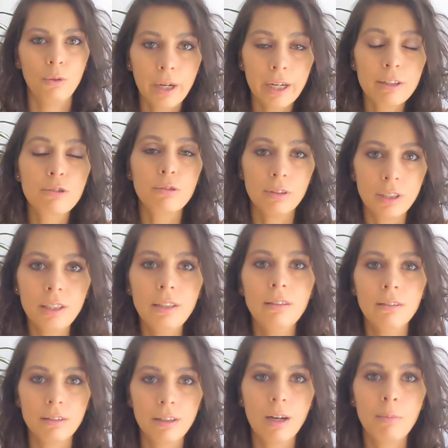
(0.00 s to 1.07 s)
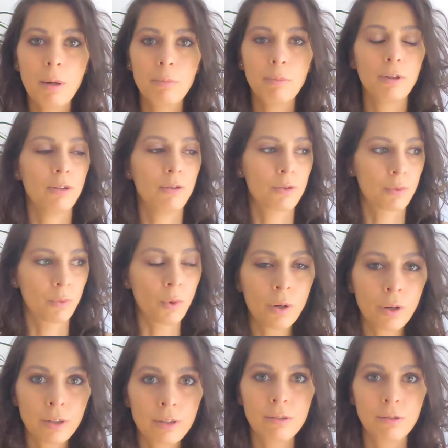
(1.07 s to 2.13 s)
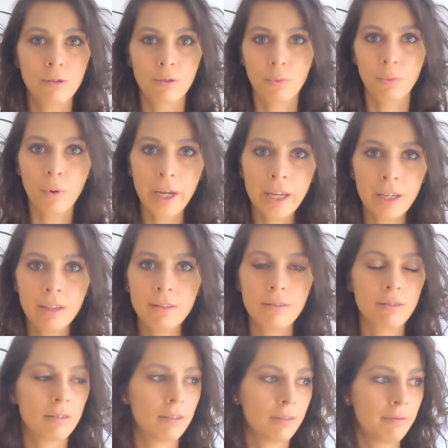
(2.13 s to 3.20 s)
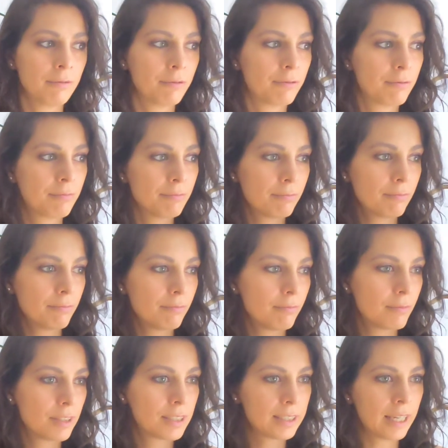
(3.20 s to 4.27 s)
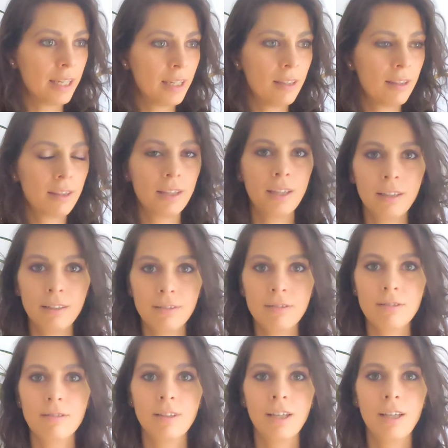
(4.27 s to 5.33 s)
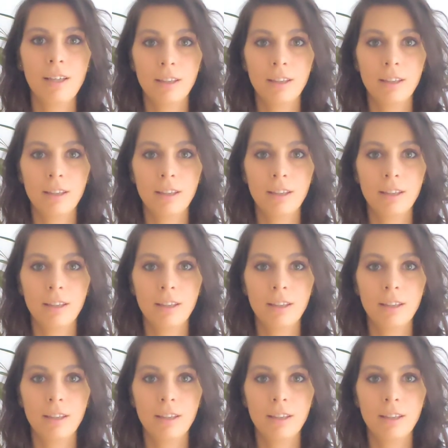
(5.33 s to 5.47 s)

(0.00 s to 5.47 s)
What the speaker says: you actually come up with your words, your ways of saying things.